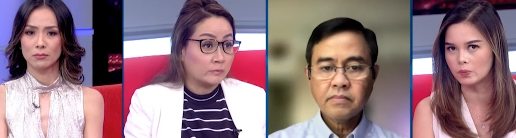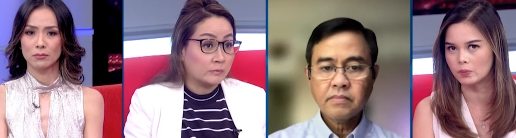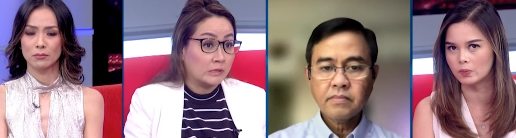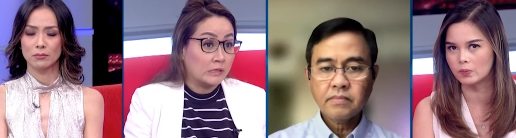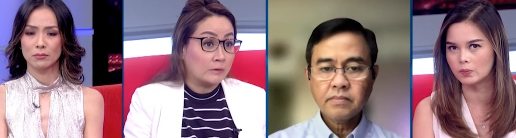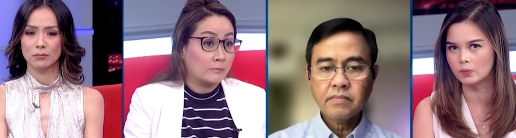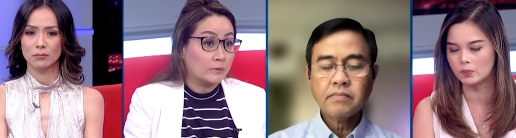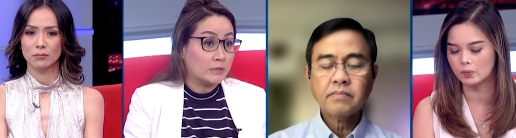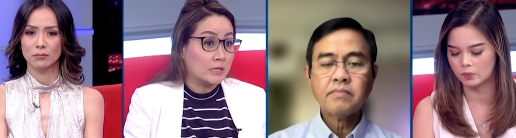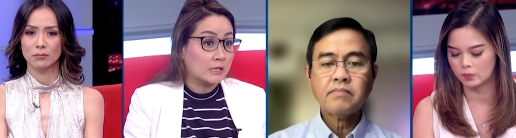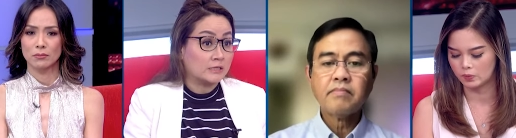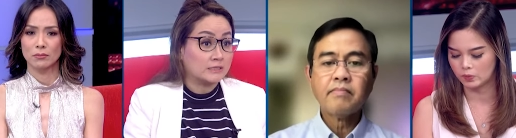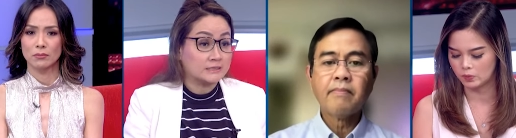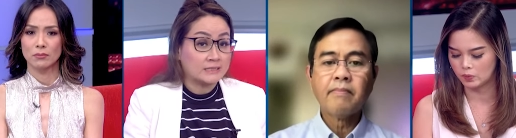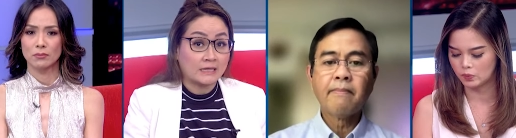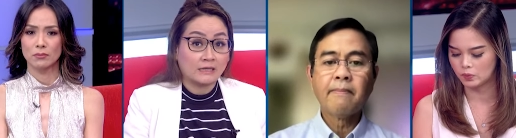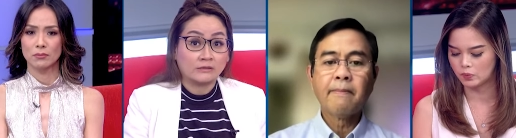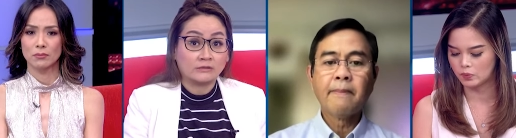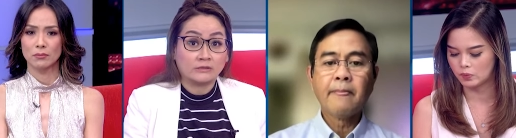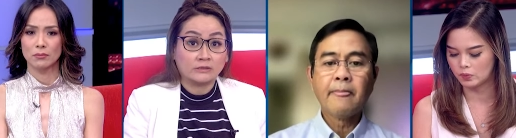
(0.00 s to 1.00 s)
Speaker 1: from the Manila
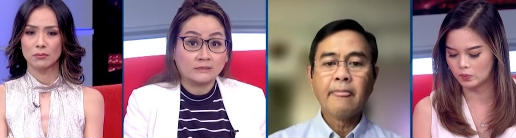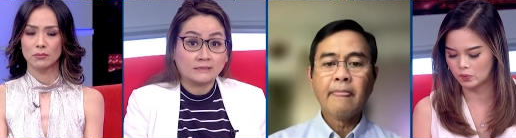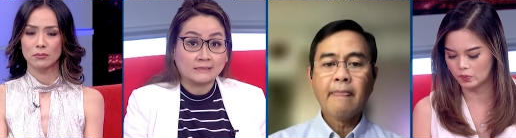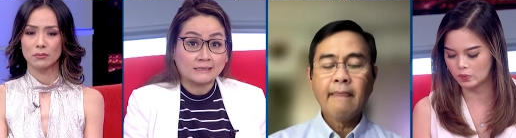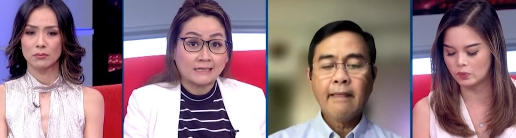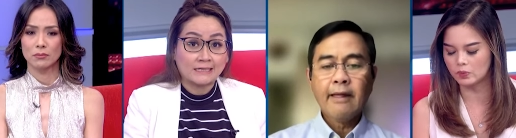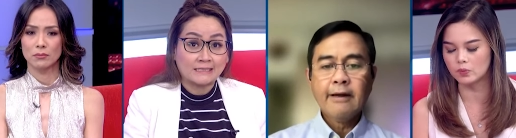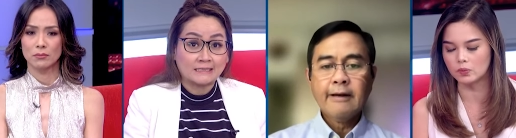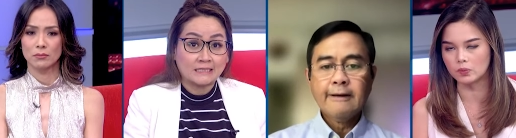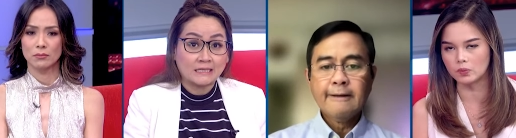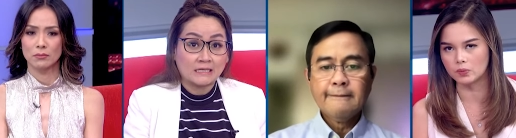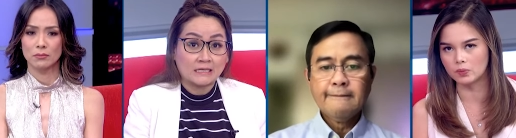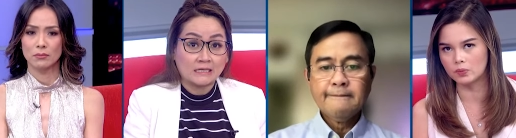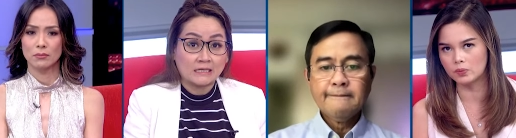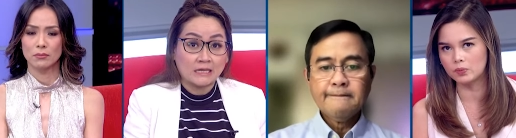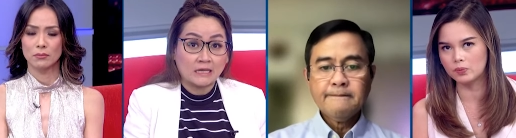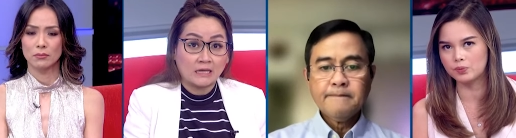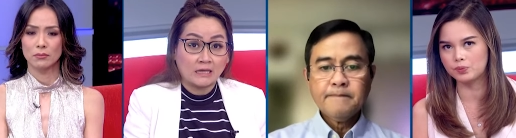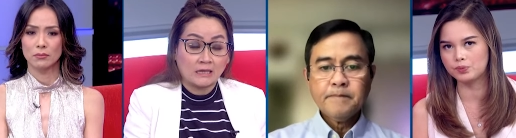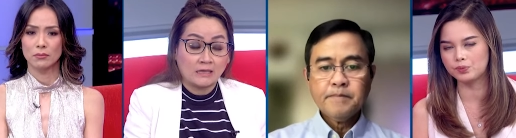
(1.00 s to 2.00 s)
Standard, citing
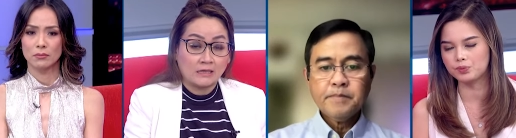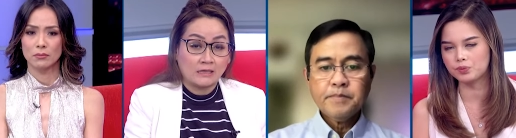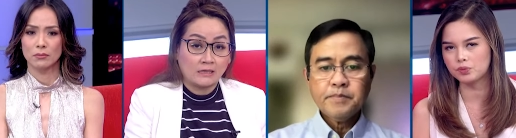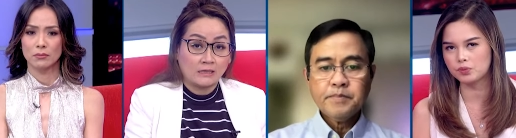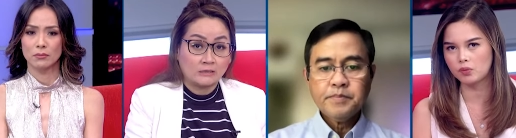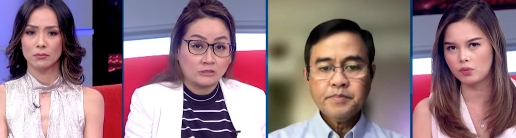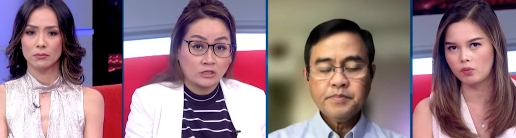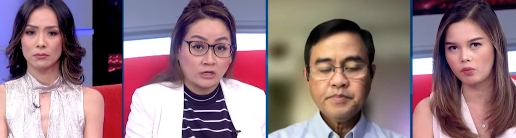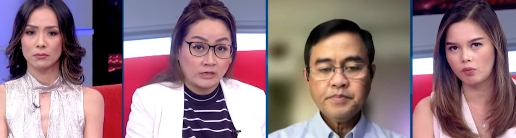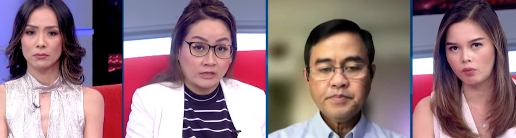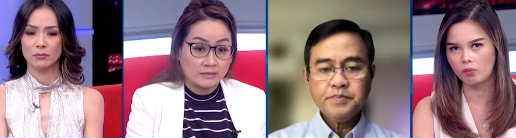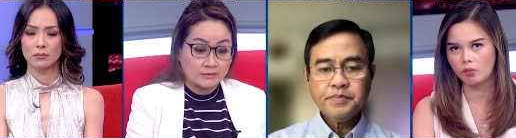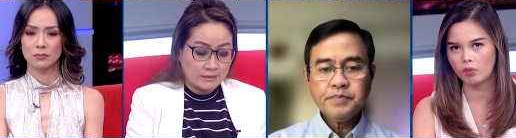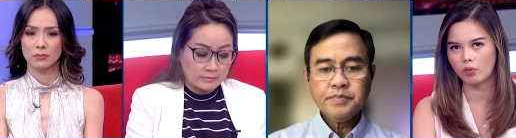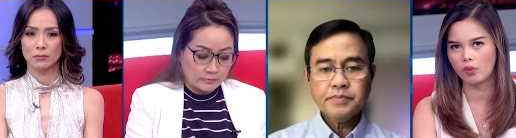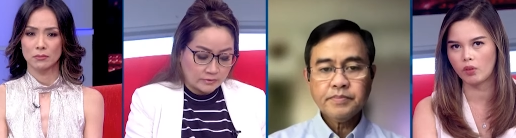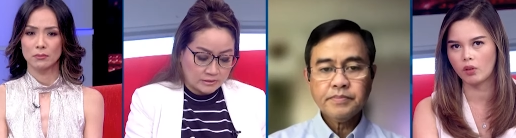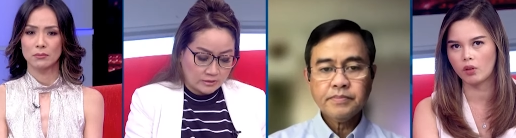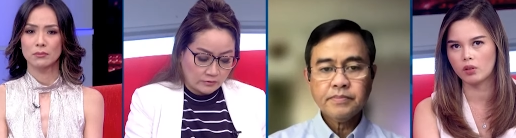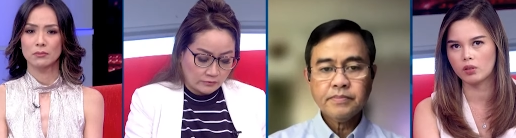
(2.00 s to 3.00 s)
mm-hmm. a Chinese
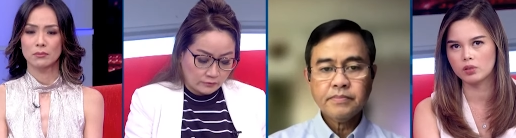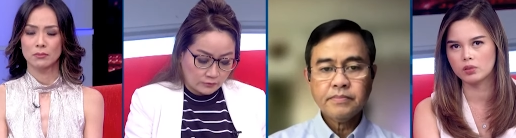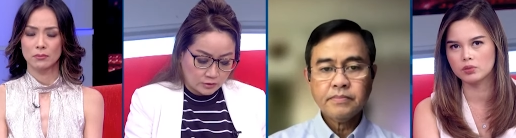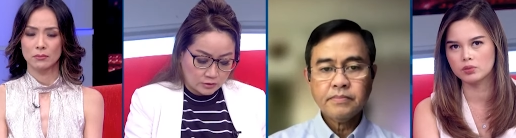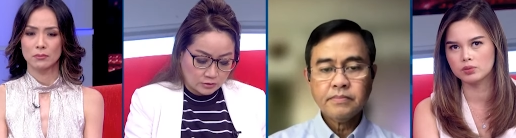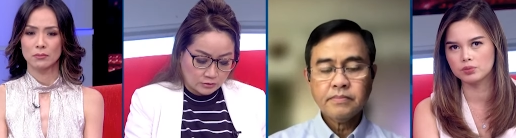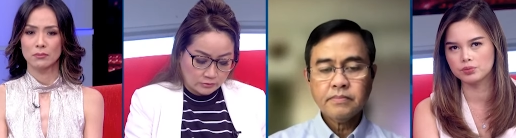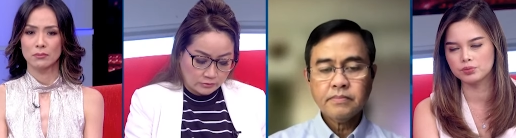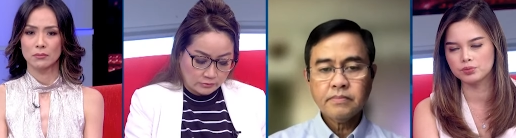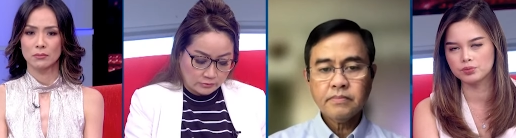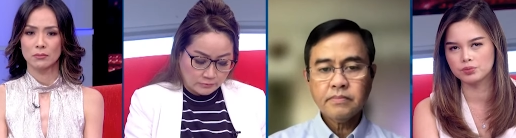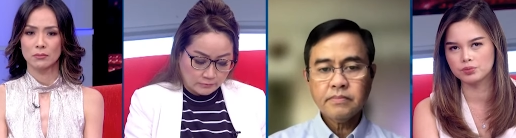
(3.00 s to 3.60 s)
embassy official.